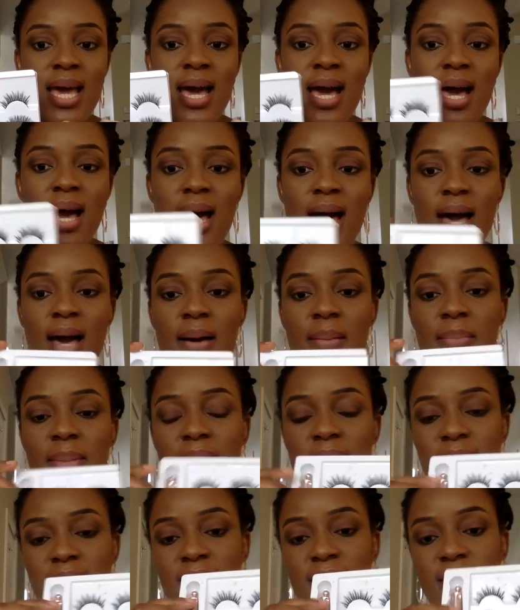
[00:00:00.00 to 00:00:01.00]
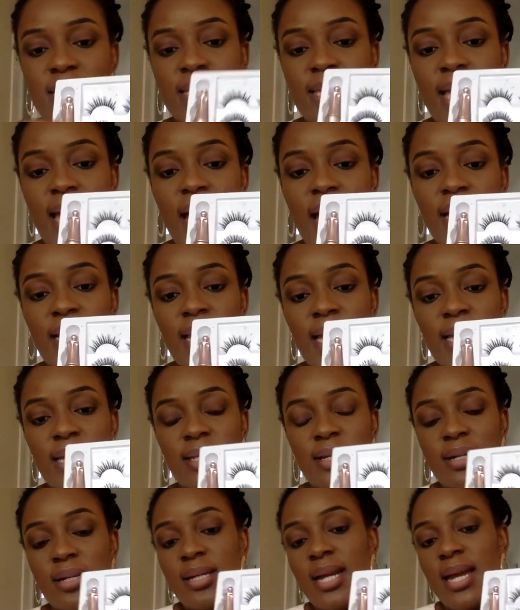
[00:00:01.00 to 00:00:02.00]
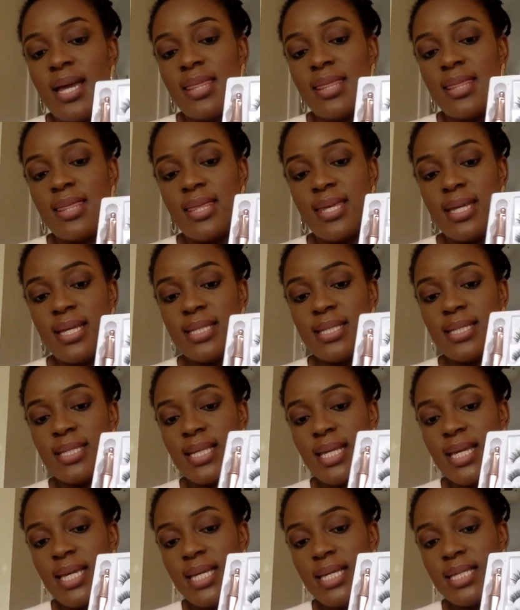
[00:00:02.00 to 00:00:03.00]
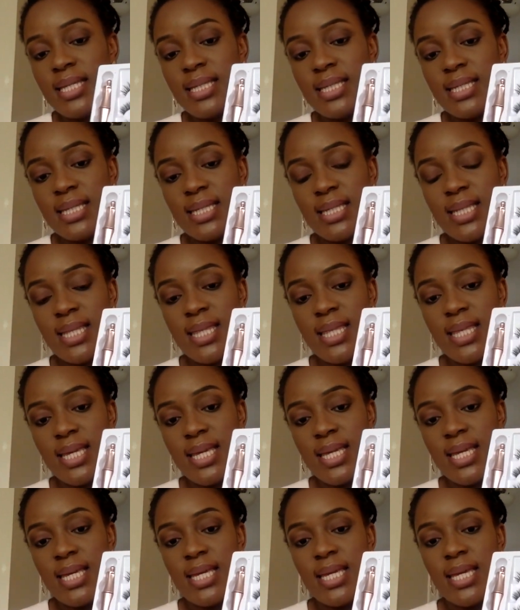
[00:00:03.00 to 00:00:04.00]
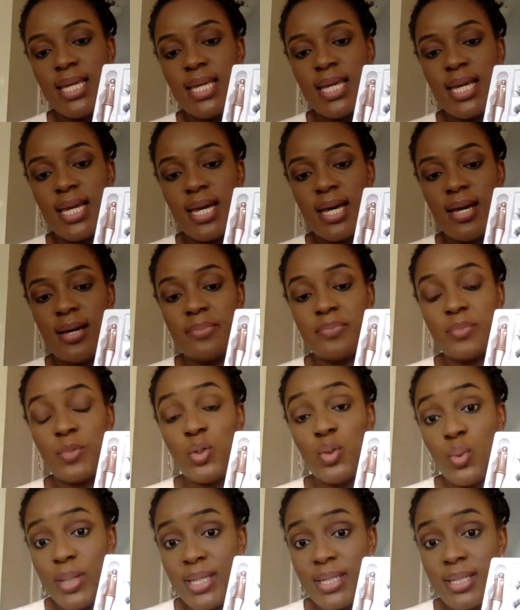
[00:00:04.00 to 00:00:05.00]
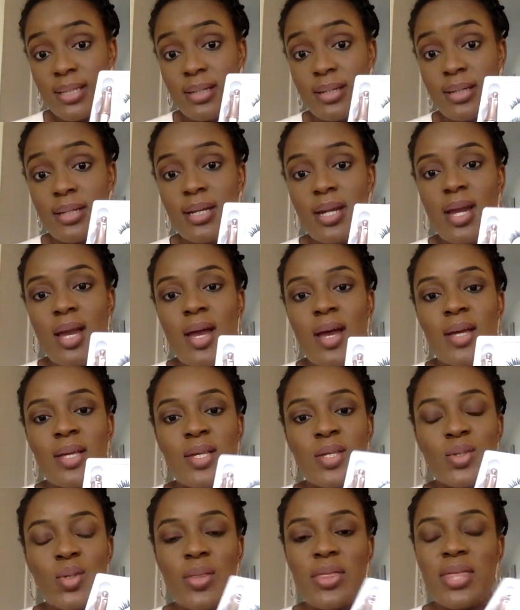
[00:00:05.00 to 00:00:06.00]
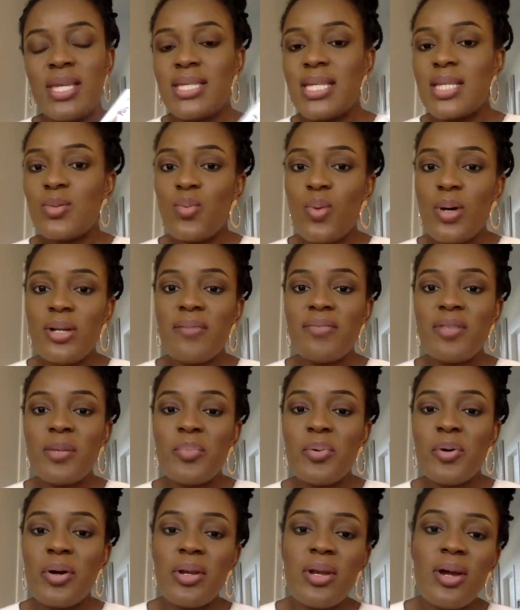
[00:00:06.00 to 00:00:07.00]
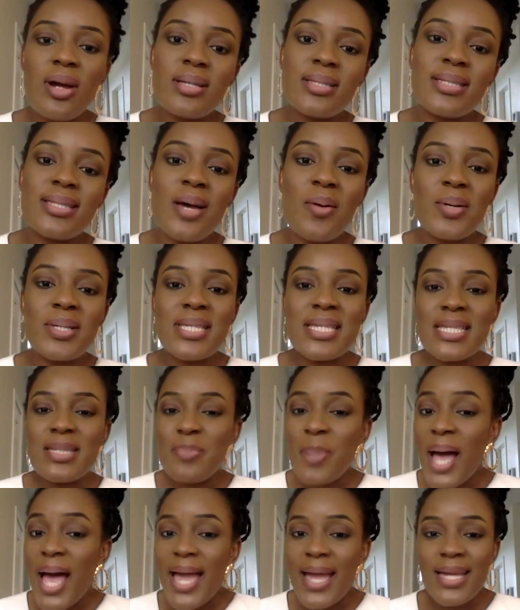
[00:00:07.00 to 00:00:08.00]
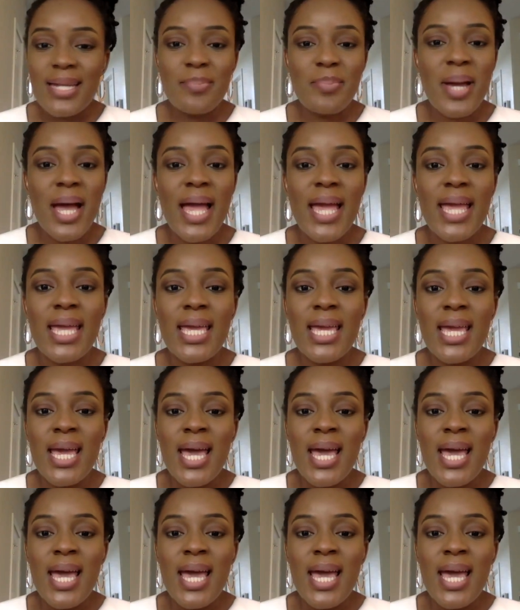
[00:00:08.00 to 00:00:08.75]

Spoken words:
and this is the eyeliner and this is the tweezer. So this is one of the products that was inspired by